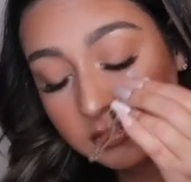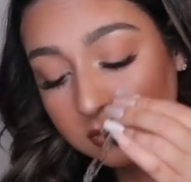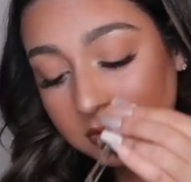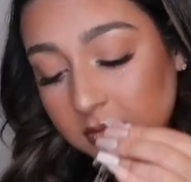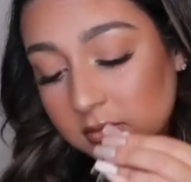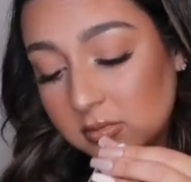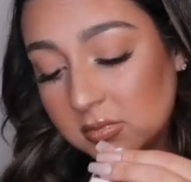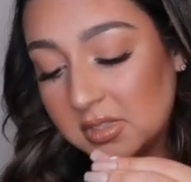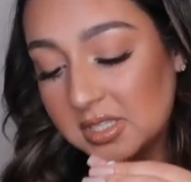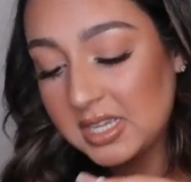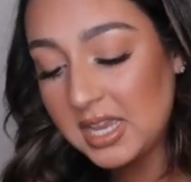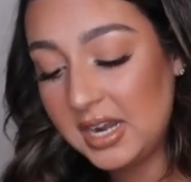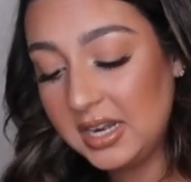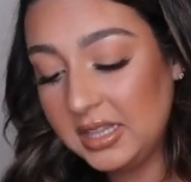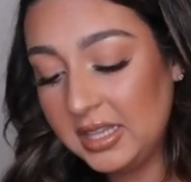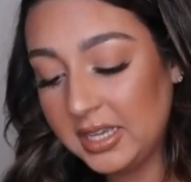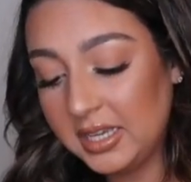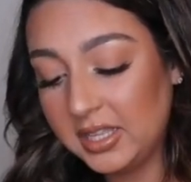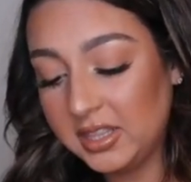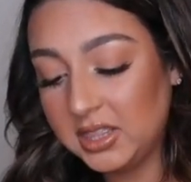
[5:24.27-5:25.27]
It's kind
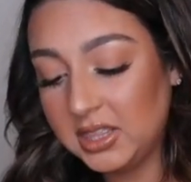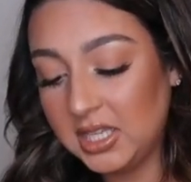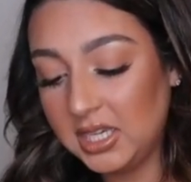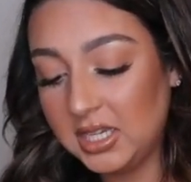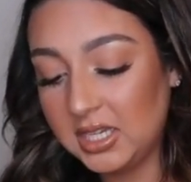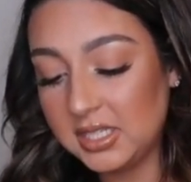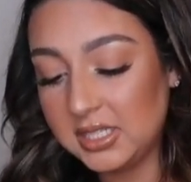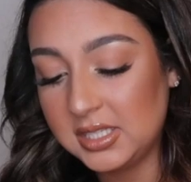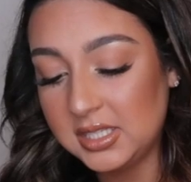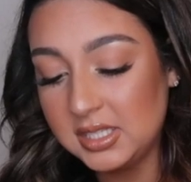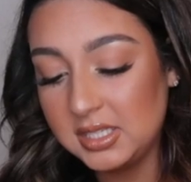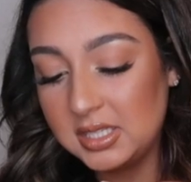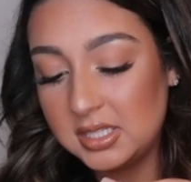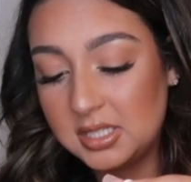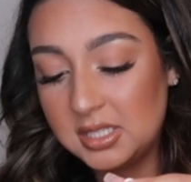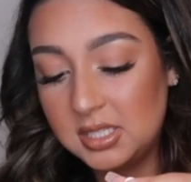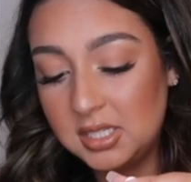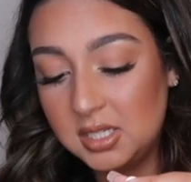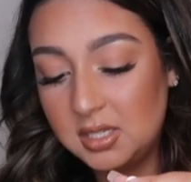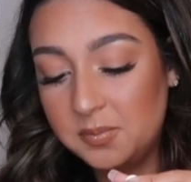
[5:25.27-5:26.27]
of like a thick
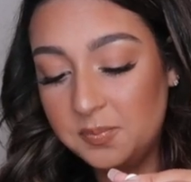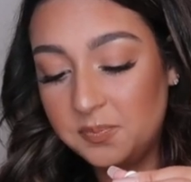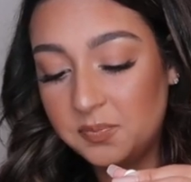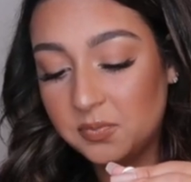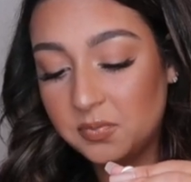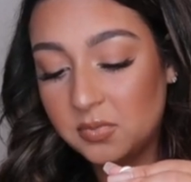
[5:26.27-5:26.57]
consistency.